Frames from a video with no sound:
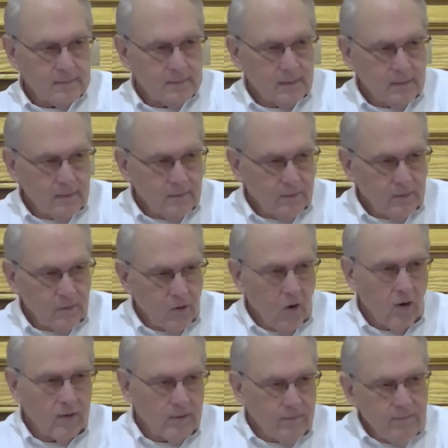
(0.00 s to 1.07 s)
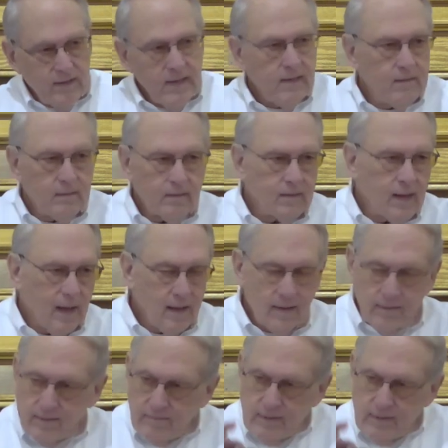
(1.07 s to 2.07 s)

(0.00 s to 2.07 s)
Uh, the Garden of Eden kind of